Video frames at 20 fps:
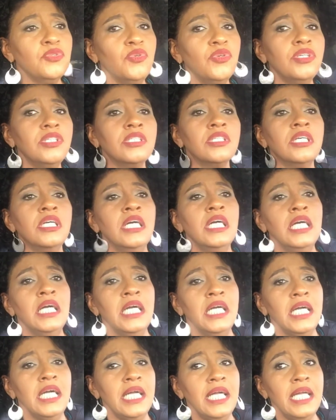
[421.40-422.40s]
sort
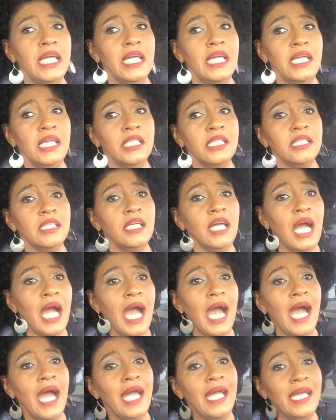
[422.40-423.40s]
and
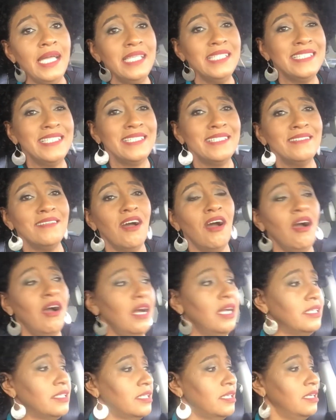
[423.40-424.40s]
I did
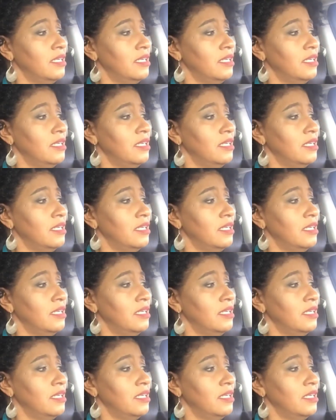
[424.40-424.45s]
not